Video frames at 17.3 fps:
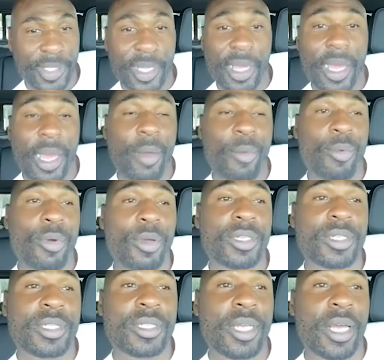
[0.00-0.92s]
It
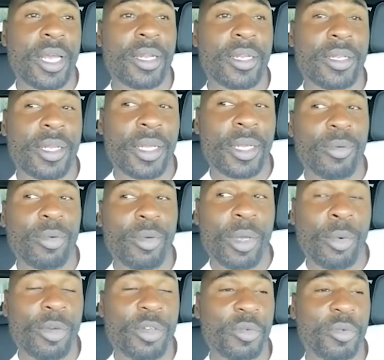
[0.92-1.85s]
was
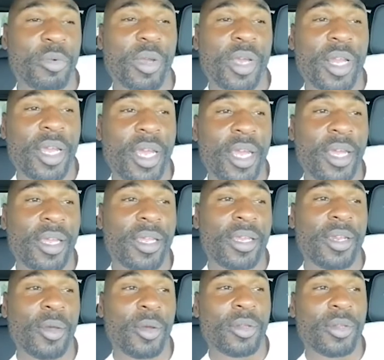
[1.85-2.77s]
really
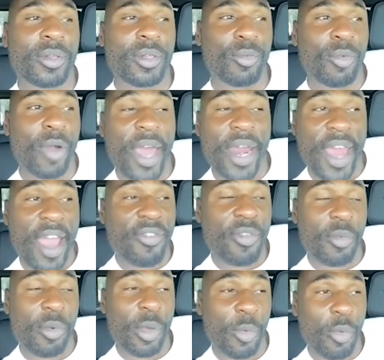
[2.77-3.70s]
right
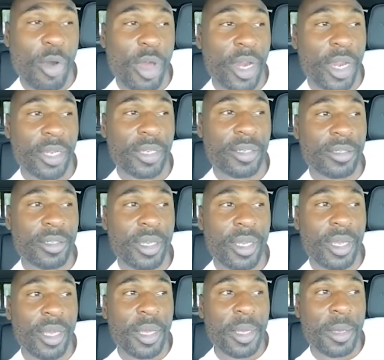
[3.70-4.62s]
after we won it.
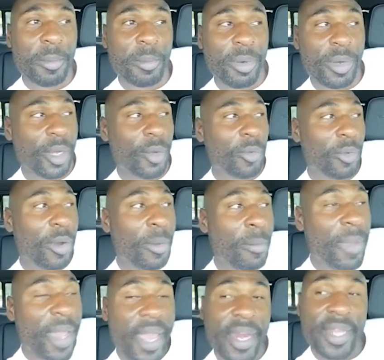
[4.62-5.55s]
What
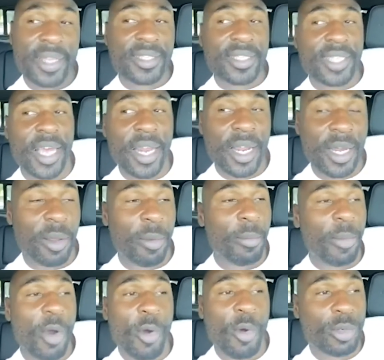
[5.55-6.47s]
made it set in the
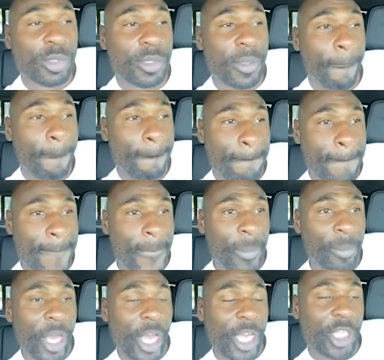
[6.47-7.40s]
most,
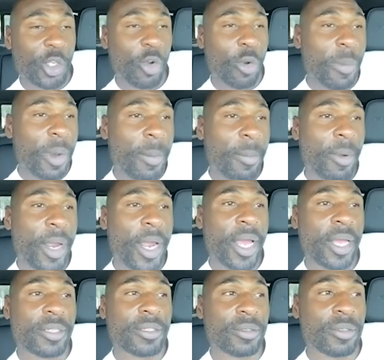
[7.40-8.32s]
as you
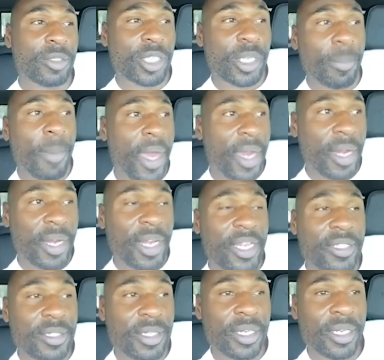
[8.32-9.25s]
remember, as somebody
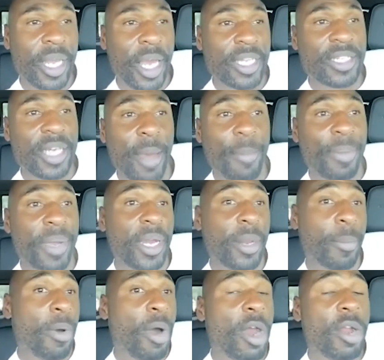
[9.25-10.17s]
listening that's not being
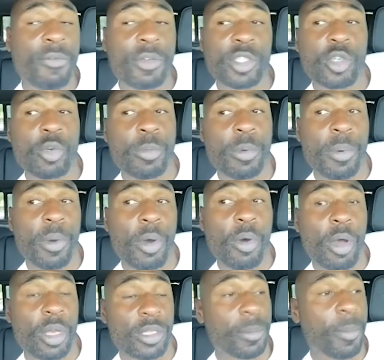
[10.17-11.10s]
a part of a Super
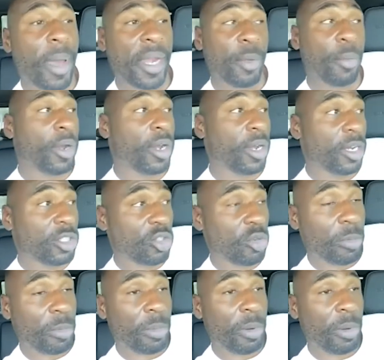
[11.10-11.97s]
Bowl or somebody winning the Super